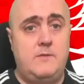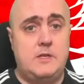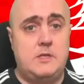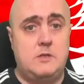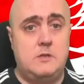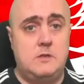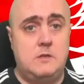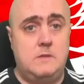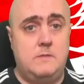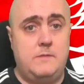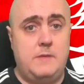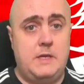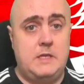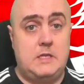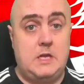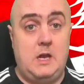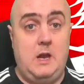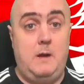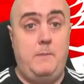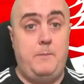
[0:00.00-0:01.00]
a sudden is
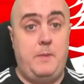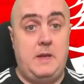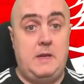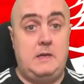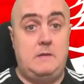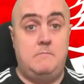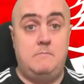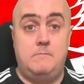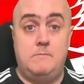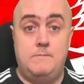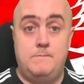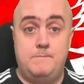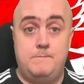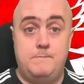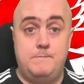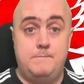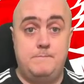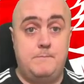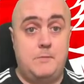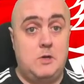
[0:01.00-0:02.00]
Klopp being
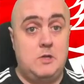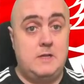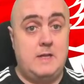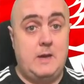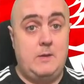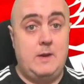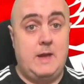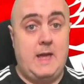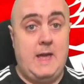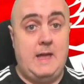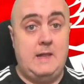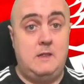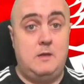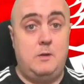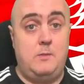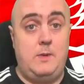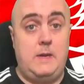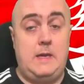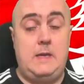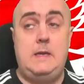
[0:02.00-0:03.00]
pulled out again to
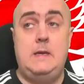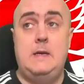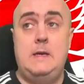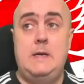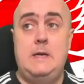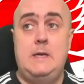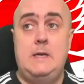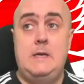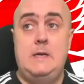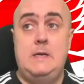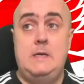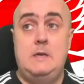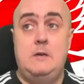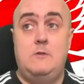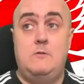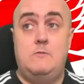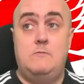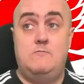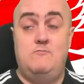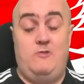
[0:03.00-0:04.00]
be
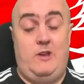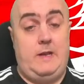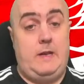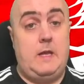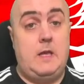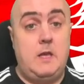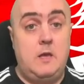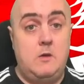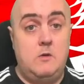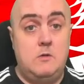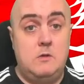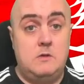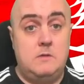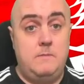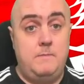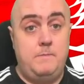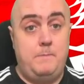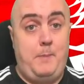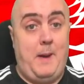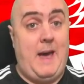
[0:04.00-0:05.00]
ridiculed,
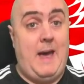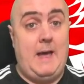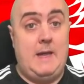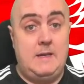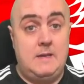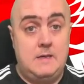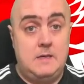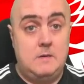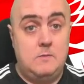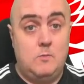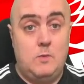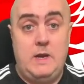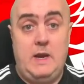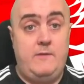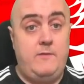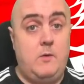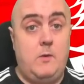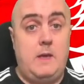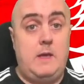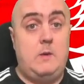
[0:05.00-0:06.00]
banned,
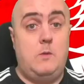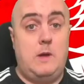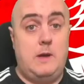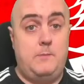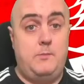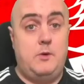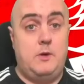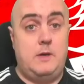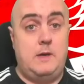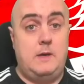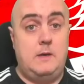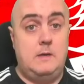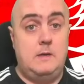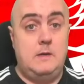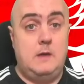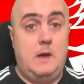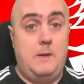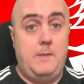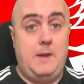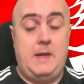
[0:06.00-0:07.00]
whatever way you want to put it?
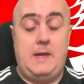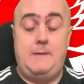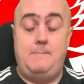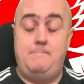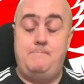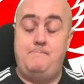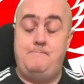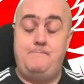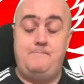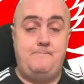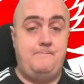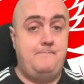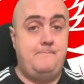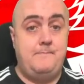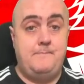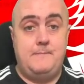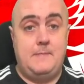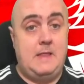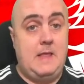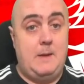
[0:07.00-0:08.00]
I mean,
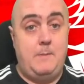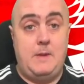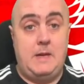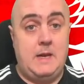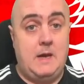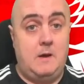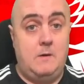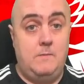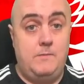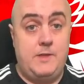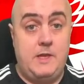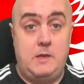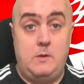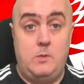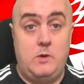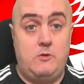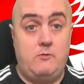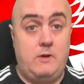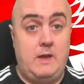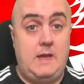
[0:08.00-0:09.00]
let me know. Do you
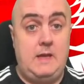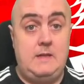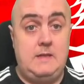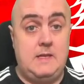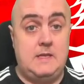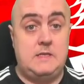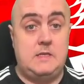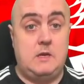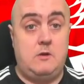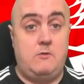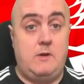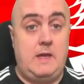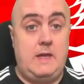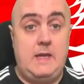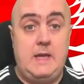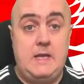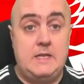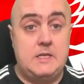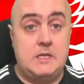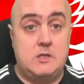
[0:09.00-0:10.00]
agree, disagree?
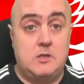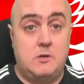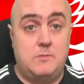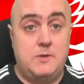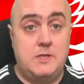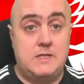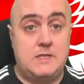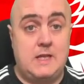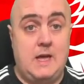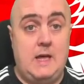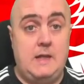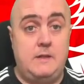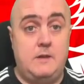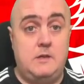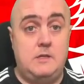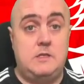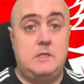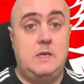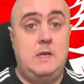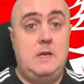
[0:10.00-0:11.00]
Is it double
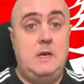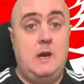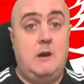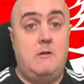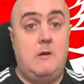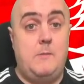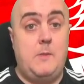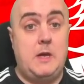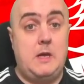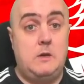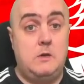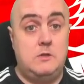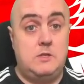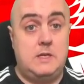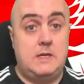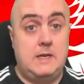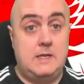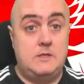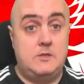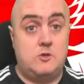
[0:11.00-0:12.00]
standards or am I clutching
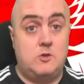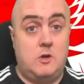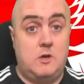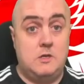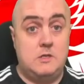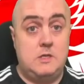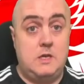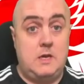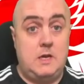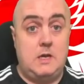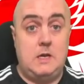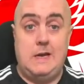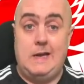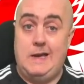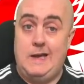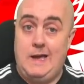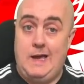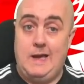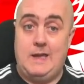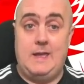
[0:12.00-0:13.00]
at straws here?
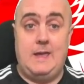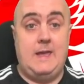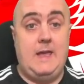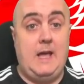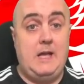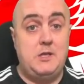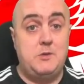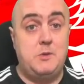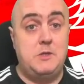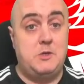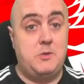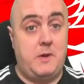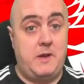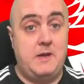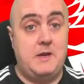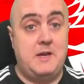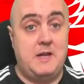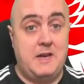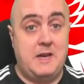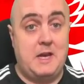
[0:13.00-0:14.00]
I can guess which way you're
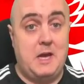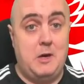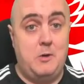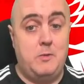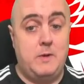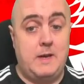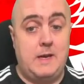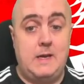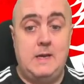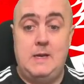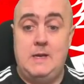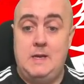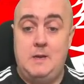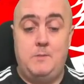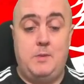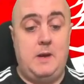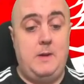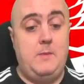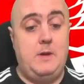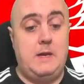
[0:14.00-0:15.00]
going to go with it,
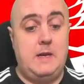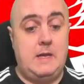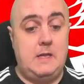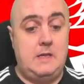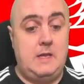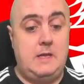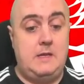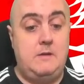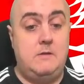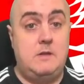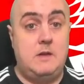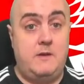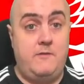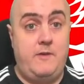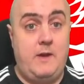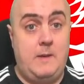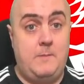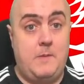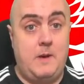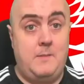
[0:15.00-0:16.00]
but I'm going to continue to
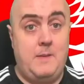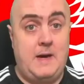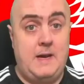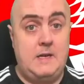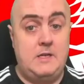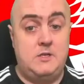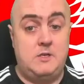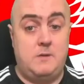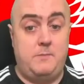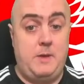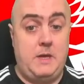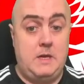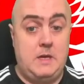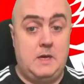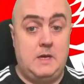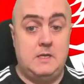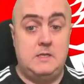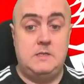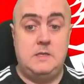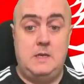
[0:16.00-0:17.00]
defend my manager
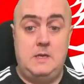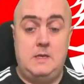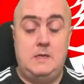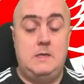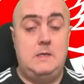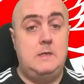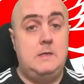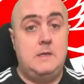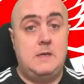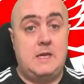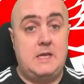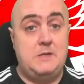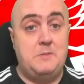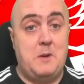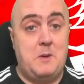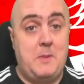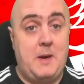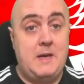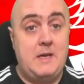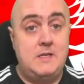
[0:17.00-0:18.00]
because he's my
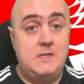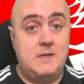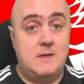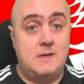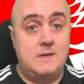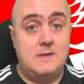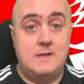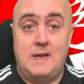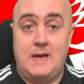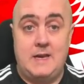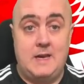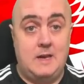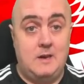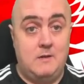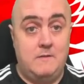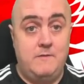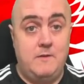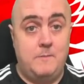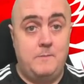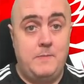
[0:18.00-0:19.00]
manager and I
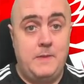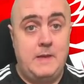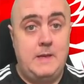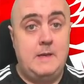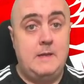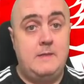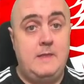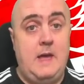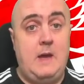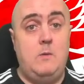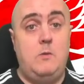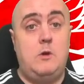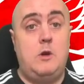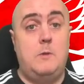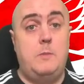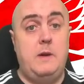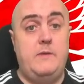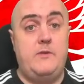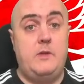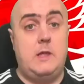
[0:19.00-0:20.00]
love him. Now, a
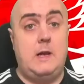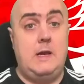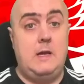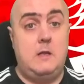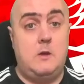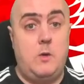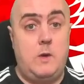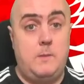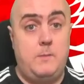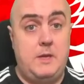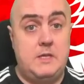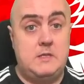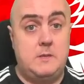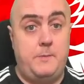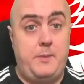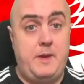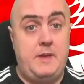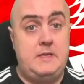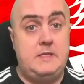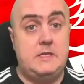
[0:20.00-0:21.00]
couple of other little quick bits and
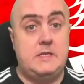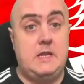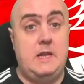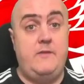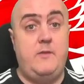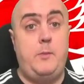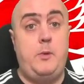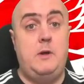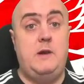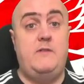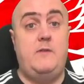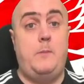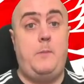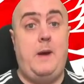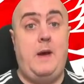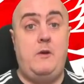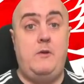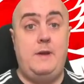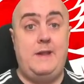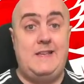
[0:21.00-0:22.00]
pieces. Liverpool have
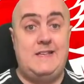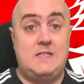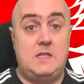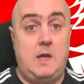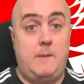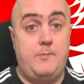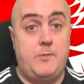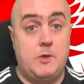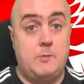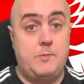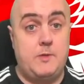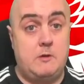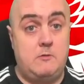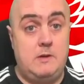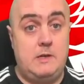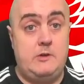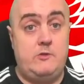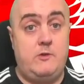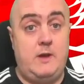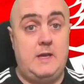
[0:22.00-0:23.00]
apparently stepped up their
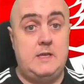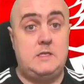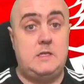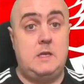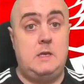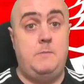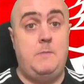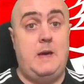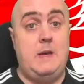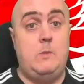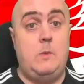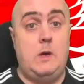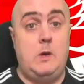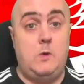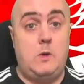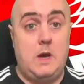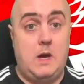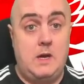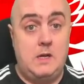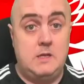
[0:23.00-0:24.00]
interest in Manuel
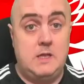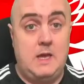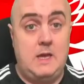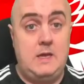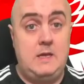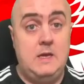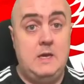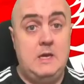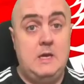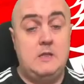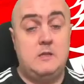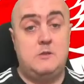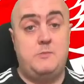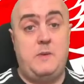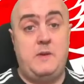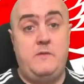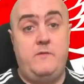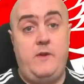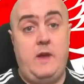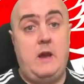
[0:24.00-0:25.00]
Ugarte. There's
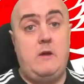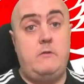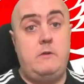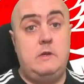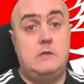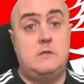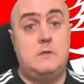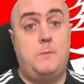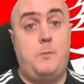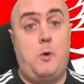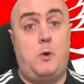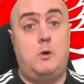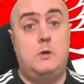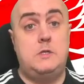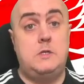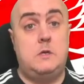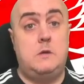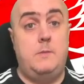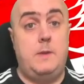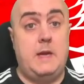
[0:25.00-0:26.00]
been various
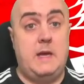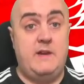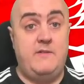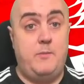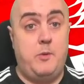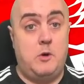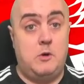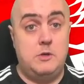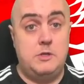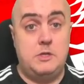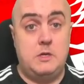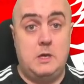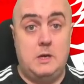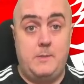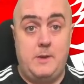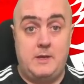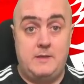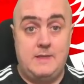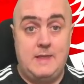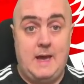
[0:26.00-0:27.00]
reports coming out of Portugal
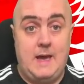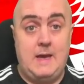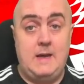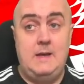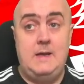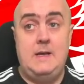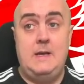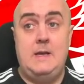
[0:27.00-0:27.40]
about that.